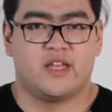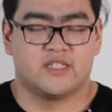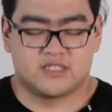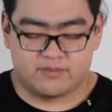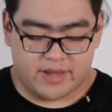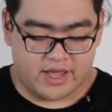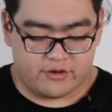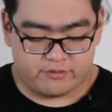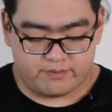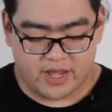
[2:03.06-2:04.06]
it's the
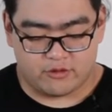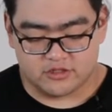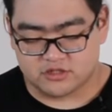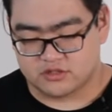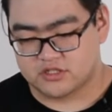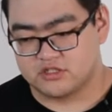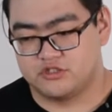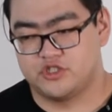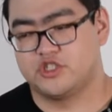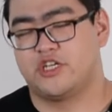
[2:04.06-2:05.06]
power source.
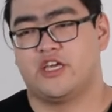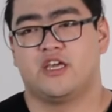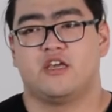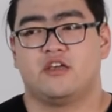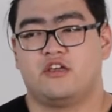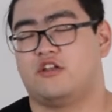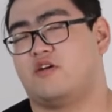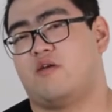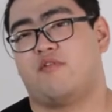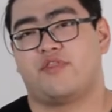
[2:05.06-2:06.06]
Usually,
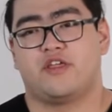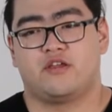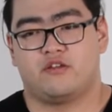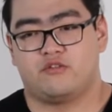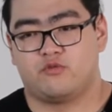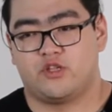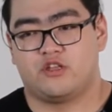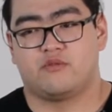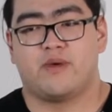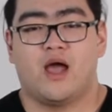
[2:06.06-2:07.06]
everything you
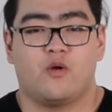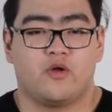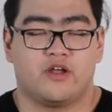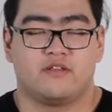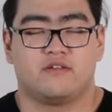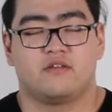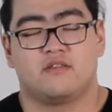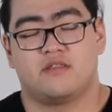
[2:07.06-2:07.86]
need to power it.